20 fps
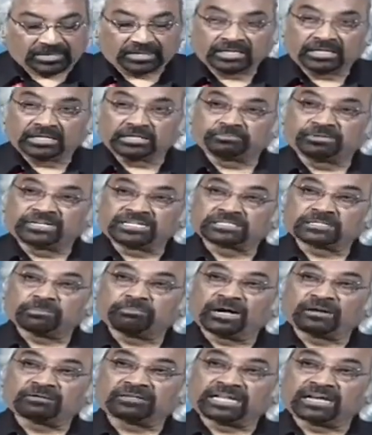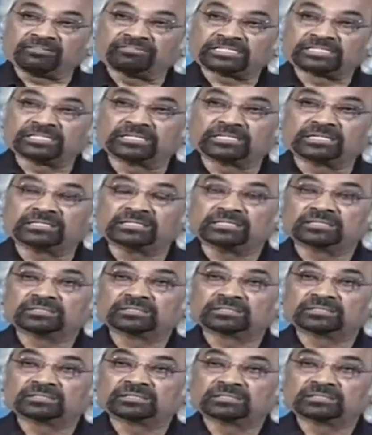It brings about diversity,
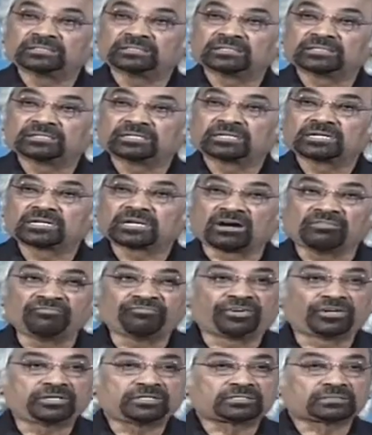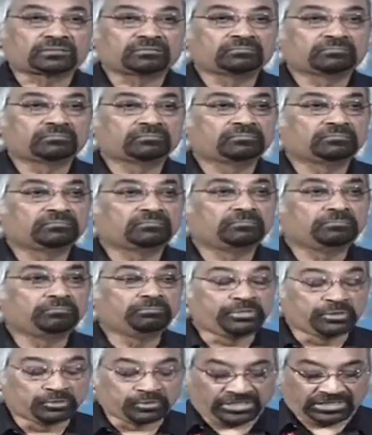comfort,
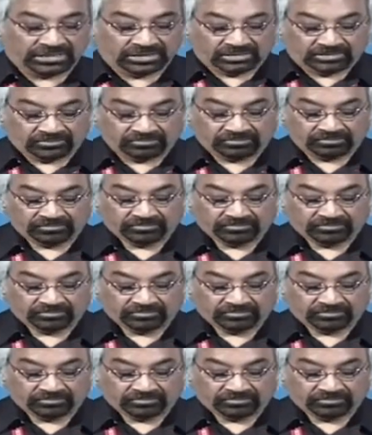beauty,